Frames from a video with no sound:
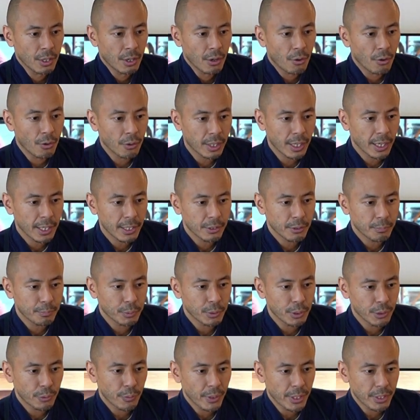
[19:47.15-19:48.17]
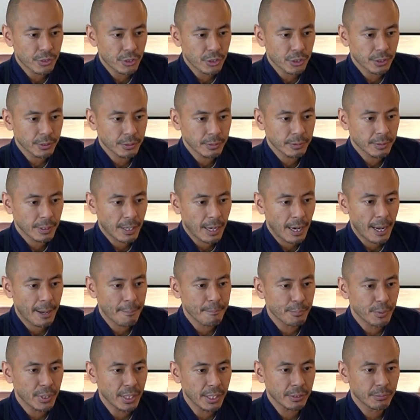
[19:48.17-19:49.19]
Hokkaido Prefecture I
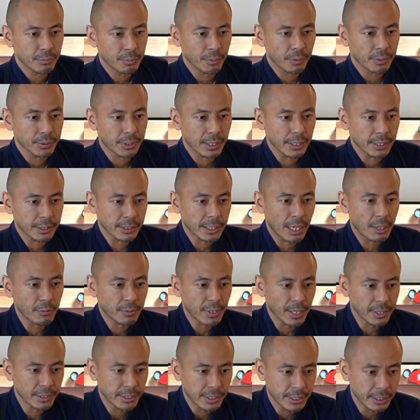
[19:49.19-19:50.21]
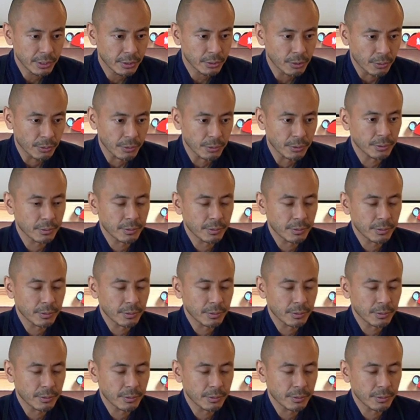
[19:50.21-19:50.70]
bring for the San Francisco,